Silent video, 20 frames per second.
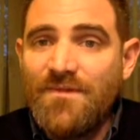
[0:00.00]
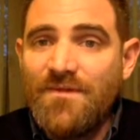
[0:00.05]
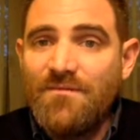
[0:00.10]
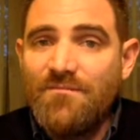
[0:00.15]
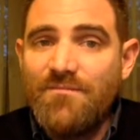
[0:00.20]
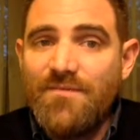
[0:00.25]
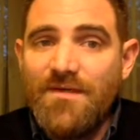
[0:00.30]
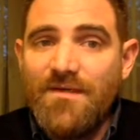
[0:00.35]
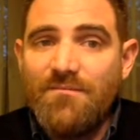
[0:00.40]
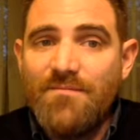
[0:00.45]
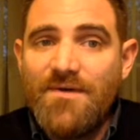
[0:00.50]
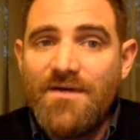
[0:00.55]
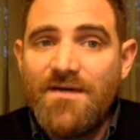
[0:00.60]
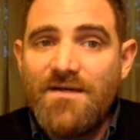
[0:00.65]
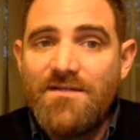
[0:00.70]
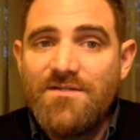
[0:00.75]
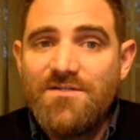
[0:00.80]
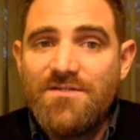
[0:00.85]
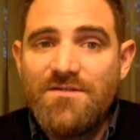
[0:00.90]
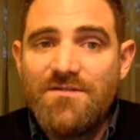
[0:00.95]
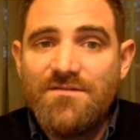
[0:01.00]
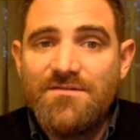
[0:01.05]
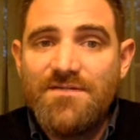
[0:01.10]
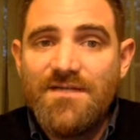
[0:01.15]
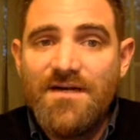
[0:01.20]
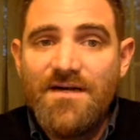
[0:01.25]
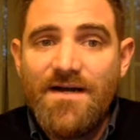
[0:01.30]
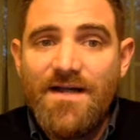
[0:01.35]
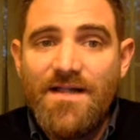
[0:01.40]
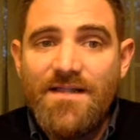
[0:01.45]
Picking pockets. She goes
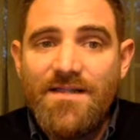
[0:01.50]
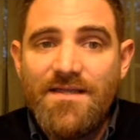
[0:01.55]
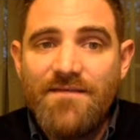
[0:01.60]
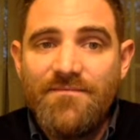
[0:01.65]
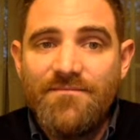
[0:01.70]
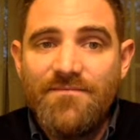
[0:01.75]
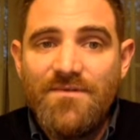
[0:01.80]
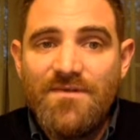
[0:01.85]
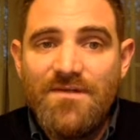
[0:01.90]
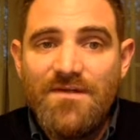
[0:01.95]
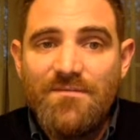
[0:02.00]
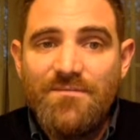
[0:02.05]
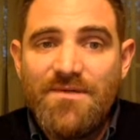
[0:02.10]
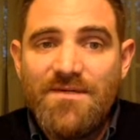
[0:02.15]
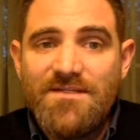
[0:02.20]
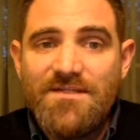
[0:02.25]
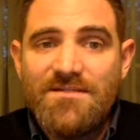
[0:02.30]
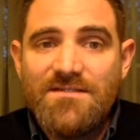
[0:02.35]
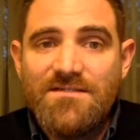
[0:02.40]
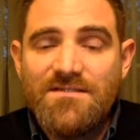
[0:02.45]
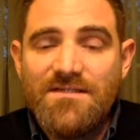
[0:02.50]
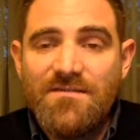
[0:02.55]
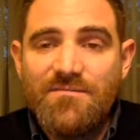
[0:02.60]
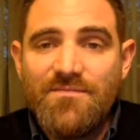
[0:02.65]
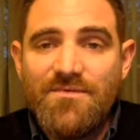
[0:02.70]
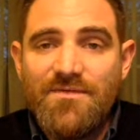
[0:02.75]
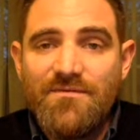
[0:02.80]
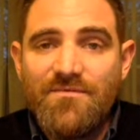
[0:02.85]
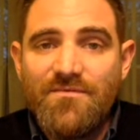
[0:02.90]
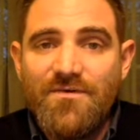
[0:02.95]
down an alley. You need a place to
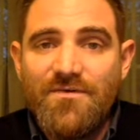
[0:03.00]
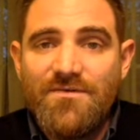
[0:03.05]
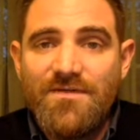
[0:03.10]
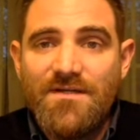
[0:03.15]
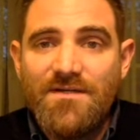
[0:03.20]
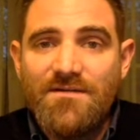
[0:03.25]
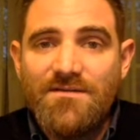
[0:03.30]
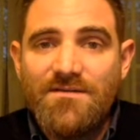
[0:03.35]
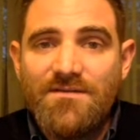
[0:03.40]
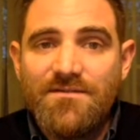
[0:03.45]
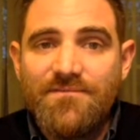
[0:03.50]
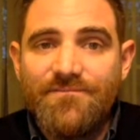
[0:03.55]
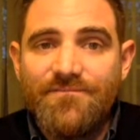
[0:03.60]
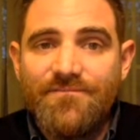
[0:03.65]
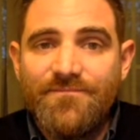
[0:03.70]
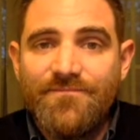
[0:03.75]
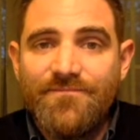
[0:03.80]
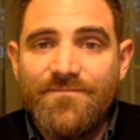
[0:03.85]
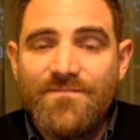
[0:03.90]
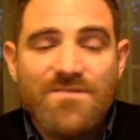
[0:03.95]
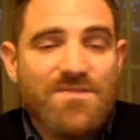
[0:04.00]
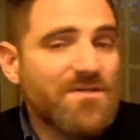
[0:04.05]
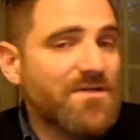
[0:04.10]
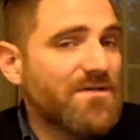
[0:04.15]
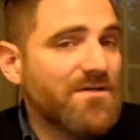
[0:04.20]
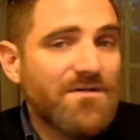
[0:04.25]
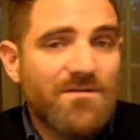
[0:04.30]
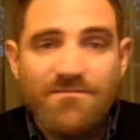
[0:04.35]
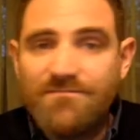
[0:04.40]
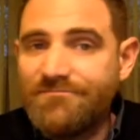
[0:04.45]
sleep. Look for hotels.
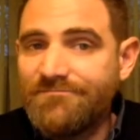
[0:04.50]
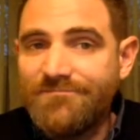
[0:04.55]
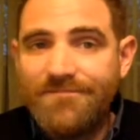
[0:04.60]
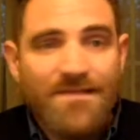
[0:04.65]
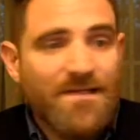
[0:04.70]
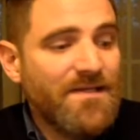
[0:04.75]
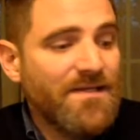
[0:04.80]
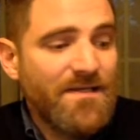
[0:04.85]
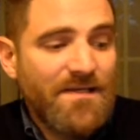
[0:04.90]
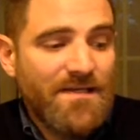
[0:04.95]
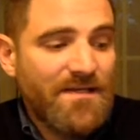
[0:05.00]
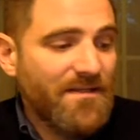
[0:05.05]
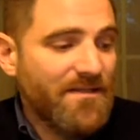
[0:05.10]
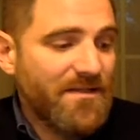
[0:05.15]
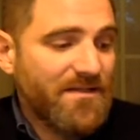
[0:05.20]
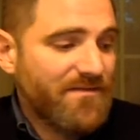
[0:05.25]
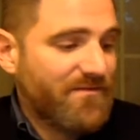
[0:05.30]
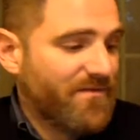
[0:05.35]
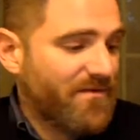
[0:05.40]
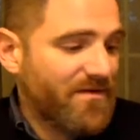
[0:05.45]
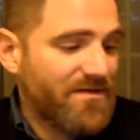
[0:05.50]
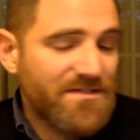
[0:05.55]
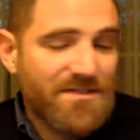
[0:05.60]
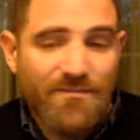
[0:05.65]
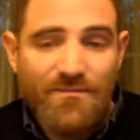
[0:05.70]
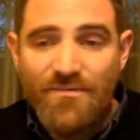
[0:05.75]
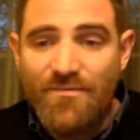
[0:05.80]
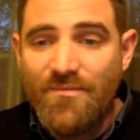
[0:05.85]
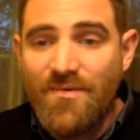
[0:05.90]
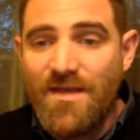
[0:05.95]
So that's a very
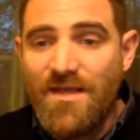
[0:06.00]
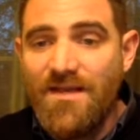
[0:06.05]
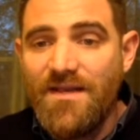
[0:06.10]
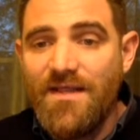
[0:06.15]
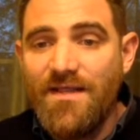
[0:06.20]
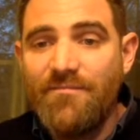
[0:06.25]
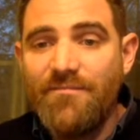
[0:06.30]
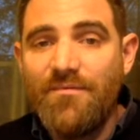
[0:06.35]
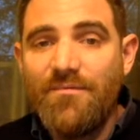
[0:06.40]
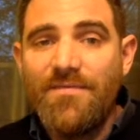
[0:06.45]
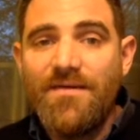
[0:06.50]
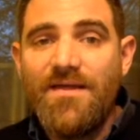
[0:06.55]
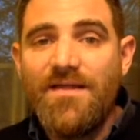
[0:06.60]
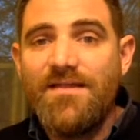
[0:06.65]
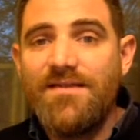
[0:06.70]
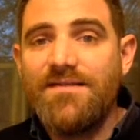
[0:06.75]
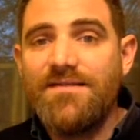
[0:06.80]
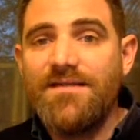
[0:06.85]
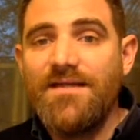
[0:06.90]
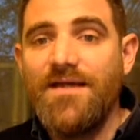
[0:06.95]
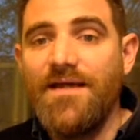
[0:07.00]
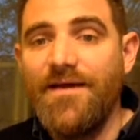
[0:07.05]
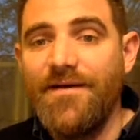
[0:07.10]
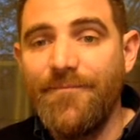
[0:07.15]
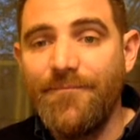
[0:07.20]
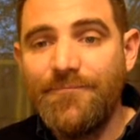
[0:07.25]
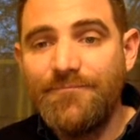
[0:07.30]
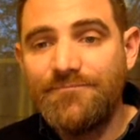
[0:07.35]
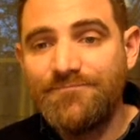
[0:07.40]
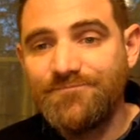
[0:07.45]
simple way to implement
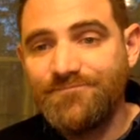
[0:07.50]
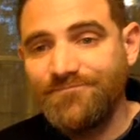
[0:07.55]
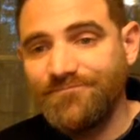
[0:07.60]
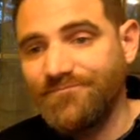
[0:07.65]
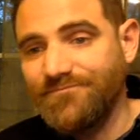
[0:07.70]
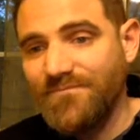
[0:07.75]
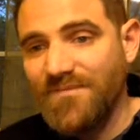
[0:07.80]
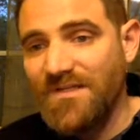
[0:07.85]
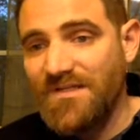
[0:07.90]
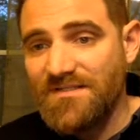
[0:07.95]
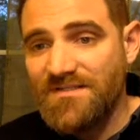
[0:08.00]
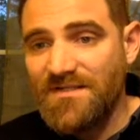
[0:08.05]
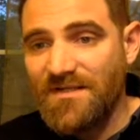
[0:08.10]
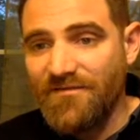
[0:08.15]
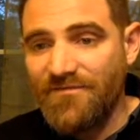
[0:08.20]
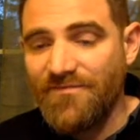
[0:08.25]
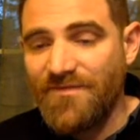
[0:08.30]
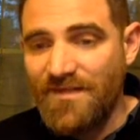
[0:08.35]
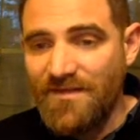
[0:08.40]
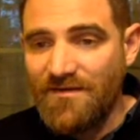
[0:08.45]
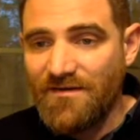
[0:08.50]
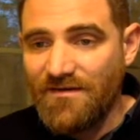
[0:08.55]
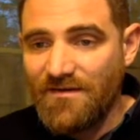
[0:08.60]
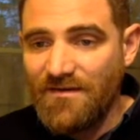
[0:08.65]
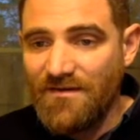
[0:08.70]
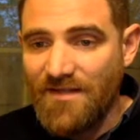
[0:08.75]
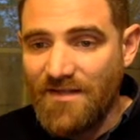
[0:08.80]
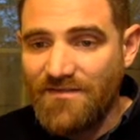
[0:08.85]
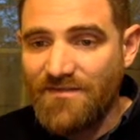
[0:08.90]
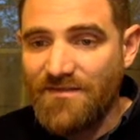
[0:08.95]
the stuff that,
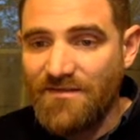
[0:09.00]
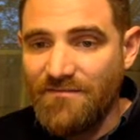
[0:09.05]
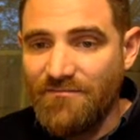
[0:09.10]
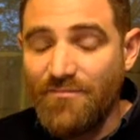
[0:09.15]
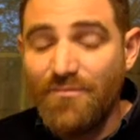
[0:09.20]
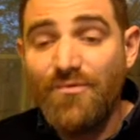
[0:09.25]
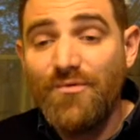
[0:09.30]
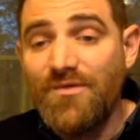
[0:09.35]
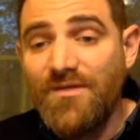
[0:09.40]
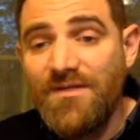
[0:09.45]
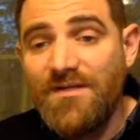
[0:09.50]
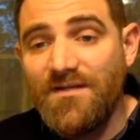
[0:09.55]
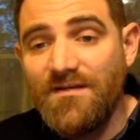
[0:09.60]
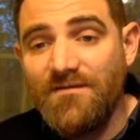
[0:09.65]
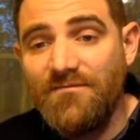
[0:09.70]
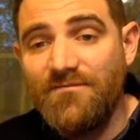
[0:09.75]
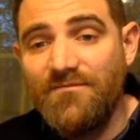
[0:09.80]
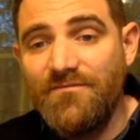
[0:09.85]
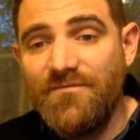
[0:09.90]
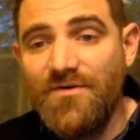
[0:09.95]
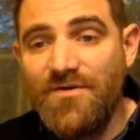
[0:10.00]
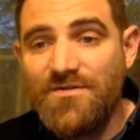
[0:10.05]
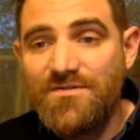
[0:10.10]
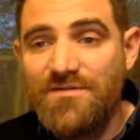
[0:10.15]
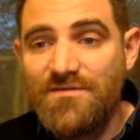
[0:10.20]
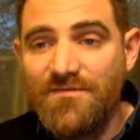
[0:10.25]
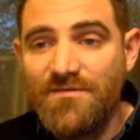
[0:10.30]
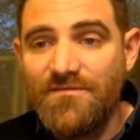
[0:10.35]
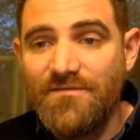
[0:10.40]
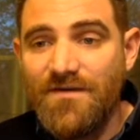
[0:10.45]
like the boolean
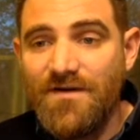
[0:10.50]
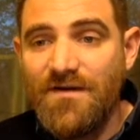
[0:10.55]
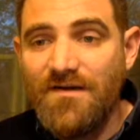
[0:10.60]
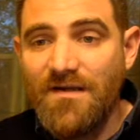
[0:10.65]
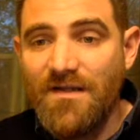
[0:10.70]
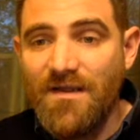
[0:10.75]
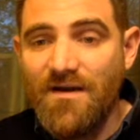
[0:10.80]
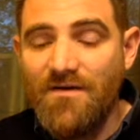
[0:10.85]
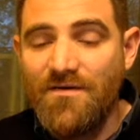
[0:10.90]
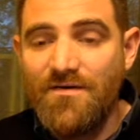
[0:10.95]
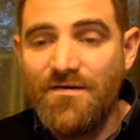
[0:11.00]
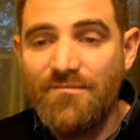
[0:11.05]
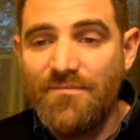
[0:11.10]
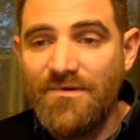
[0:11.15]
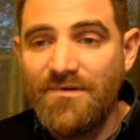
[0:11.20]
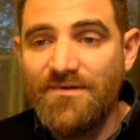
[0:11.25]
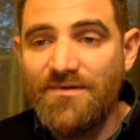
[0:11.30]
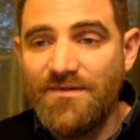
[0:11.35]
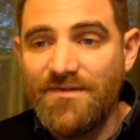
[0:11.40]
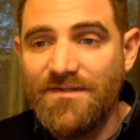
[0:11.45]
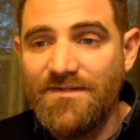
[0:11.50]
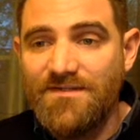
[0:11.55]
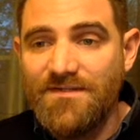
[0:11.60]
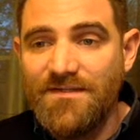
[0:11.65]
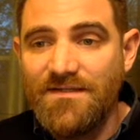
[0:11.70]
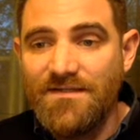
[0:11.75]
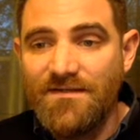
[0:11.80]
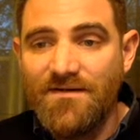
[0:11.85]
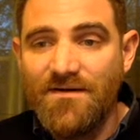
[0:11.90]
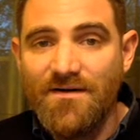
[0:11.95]
version of the character builder that's
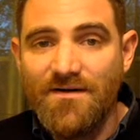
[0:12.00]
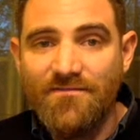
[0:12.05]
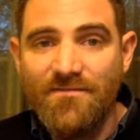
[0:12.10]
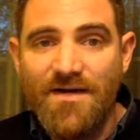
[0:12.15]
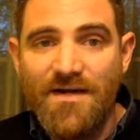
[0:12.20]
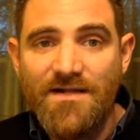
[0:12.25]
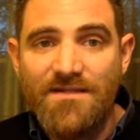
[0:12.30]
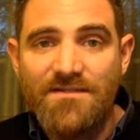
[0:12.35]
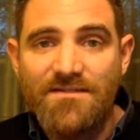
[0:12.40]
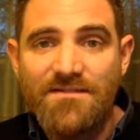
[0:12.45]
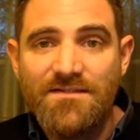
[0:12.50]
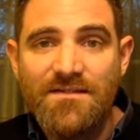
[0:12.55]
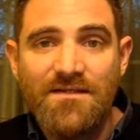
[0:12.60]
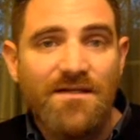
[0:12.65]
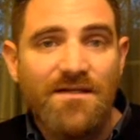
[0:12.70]
in Heart of Ice.